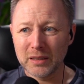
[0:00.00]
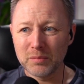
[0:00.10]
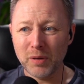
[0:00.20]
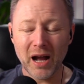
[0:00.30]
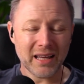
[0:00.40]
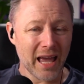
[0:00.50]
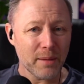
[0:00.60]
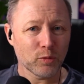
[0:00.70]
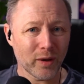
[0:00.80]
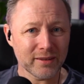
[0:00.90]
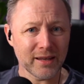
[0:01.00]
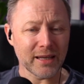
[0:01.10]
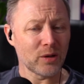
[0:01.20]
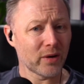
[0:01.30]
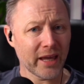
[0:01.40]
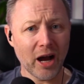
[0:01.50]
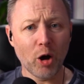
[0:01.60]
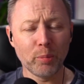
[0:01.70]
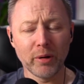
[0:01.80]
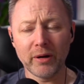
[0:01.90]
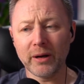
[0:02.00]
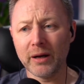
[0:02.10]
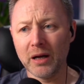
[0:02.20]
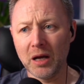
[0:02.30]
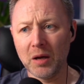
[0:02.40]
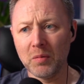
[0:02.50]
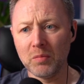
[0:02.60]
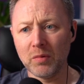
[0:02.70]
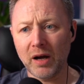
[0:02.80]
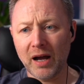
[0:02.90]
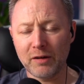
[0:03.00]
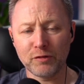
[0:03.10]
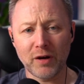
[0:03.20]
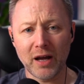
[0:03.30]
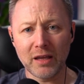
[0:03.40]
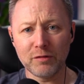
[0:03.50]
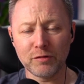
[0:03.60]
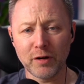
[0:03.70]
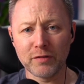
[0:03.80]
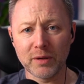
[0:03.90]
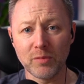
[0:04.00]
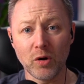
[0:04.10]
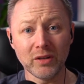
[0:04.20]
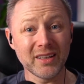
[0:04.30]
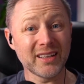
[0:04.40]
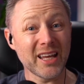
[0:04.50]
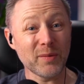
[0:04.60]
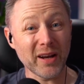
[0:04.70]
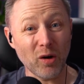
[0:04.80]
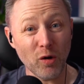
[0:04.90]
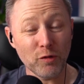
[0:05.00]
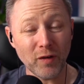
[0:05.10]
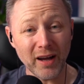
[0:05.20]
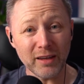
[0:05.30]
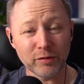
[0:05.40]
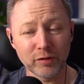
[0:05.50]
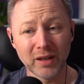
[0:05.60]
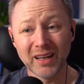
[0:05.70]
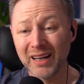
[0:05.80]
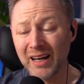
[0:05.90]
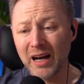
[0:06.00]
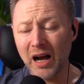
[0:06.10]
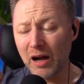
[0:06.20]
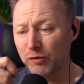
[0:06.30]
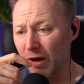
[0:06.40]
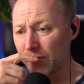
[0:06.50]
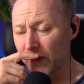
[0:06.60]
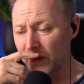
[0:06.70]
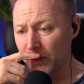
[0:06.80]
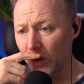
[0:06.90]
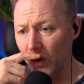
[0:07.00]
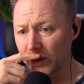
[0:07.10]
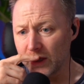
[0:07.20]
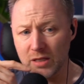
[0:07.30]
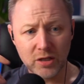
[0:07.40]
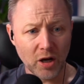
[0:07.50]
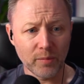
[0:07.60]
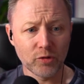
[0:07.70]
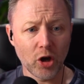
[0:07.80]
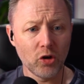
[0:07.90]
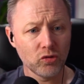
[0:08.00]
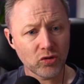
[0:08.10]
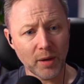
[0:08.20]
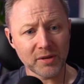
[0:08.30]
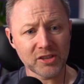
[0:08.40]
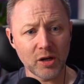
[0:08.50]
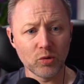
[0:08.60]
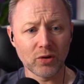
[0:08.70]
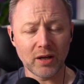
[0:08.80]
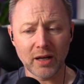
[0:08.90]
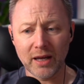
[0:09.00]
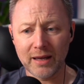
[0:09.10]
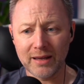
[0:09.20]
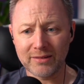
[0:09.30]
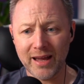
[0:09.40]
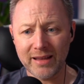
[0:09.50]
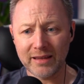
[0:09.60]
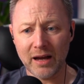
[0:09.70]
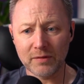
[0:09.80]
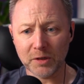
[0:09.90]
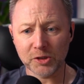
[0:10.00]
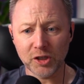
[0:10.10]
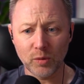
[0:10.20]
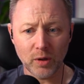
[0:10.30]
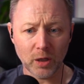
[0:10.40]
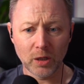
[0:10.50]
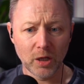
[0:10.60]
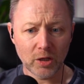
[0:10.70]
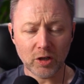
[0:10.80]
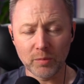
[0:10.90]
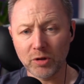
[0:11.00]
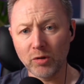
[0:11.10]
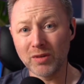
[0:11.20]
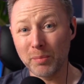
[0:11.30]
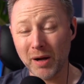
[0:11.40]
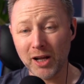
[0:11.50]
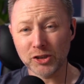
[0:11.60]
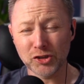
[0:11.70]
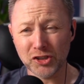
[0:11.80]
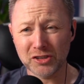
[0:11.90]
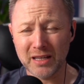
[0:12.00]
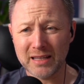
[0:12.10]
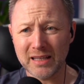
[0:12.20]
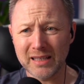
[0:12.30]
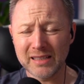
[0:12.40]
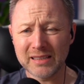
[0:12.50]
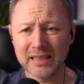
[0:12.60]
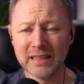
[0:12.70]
But I kept with it. I get up at 5:30 every morning. Craig went, 5:30? 5:30 every morning, come down, get myself ready, have a shower, come down the barge and just take it easy.